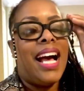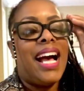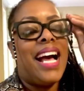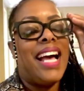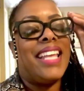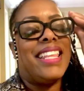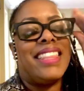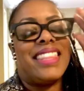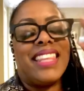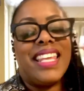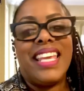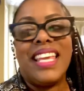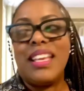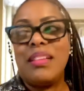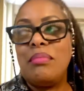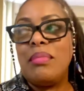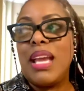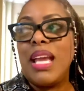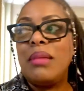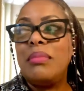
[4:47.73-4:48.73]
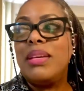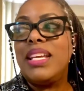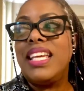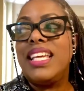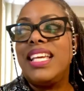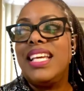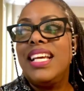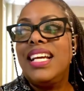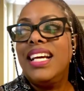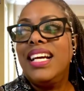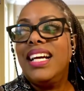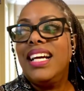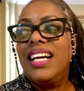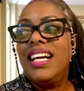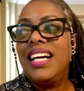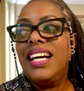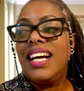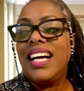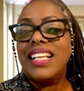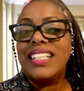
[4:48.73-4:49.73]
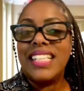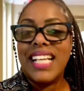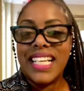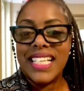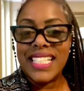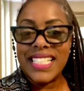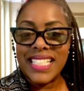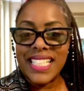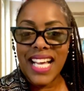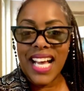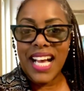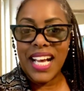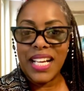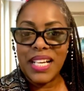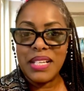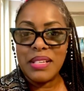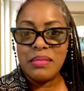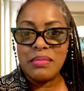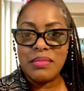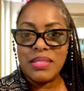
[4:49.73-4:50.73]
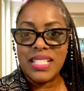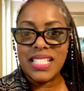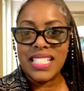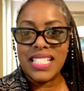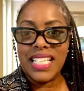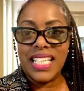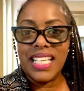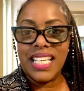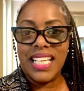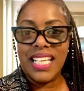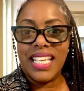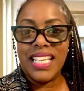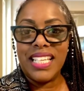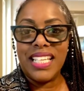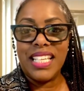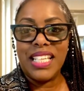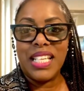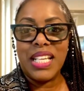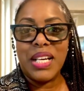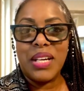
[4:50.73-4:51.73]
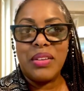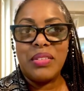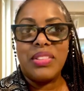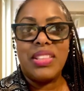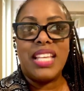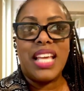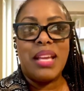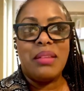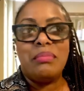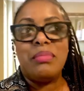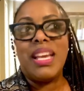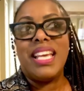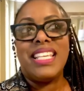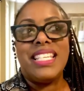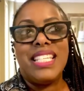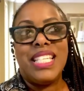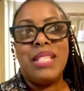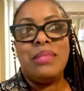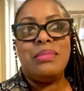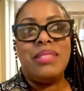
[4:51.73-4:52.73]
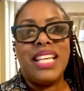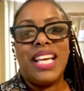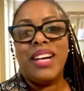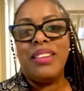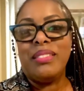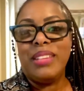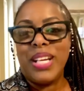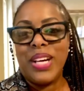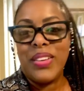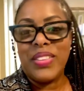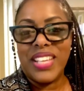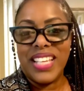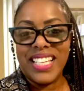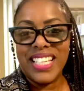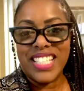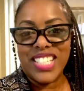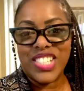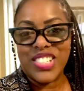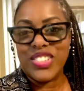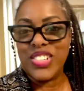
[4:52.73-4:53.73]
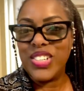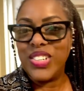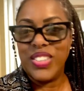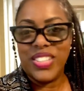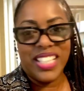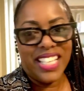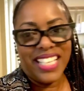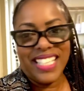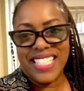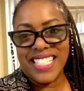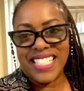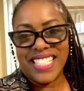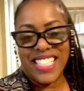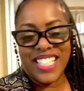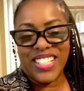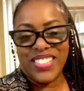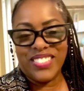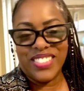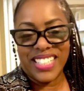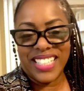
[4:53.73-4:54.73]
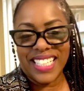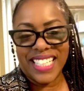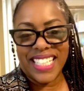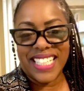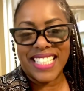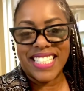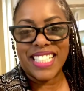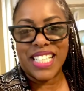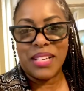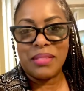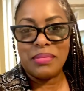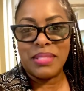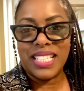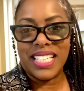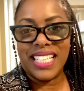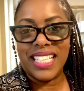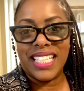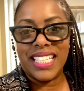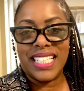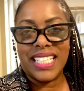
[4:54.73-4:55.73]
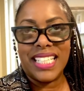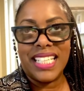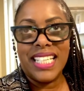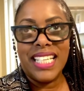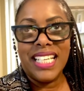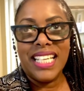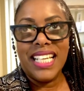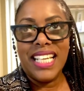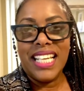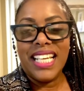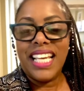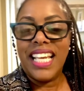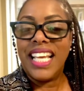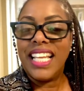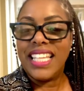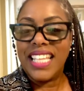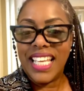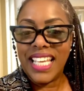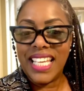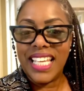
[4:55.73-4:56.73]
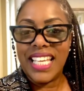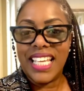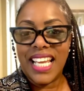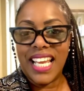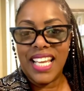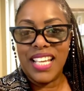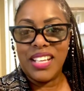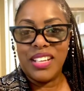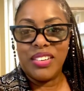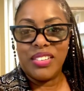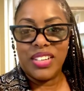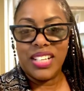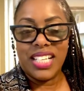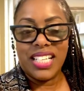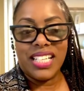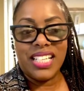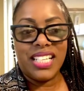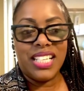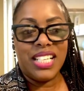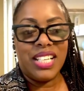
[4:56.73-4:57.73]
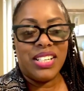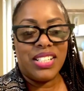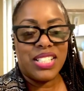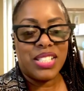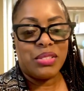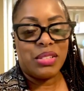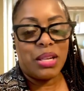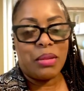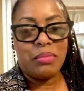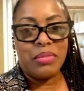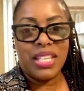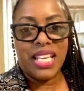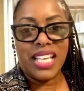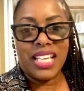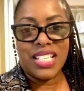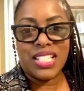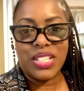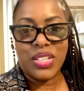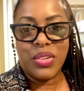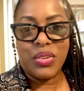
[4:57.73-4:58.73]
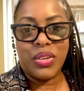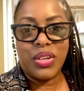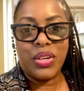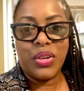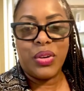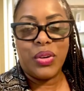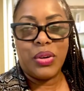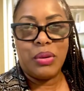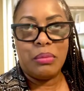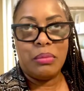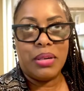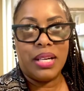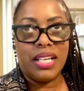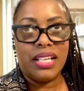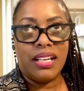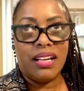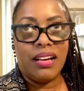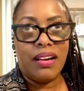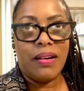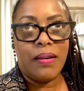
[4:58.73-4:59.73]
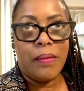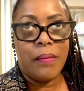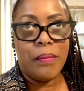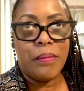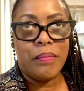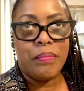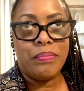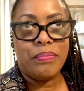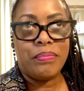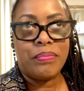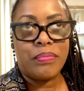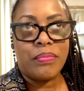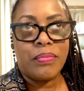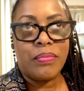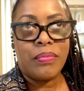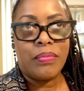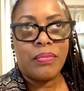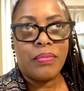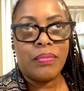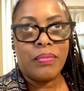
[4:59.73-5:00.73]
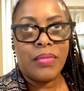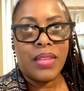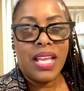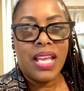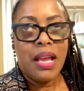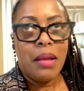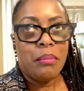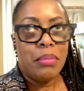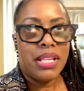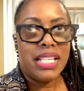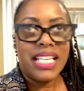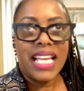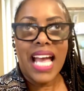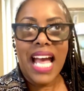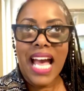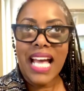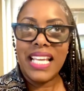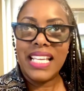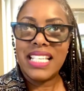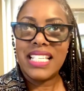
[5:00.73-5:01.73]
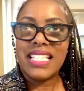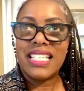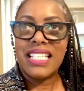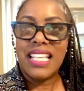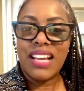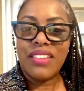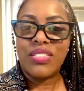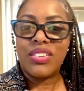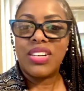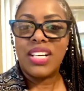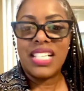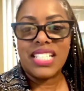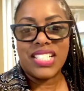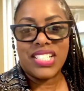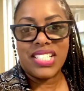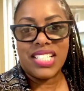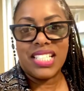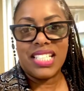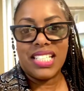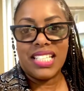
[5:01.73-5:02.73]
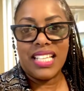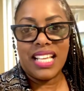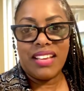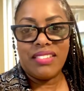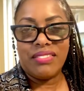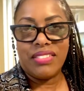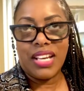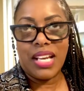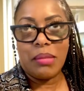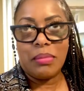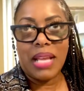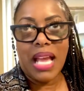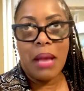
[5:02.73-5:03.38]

I think maybe a lot of times, you know, they may deep down know that it's true and they just don't want to accept it. And they get angry. You know, that's what I'm thinking is going on. But, um, but yeah, I just never understood that family.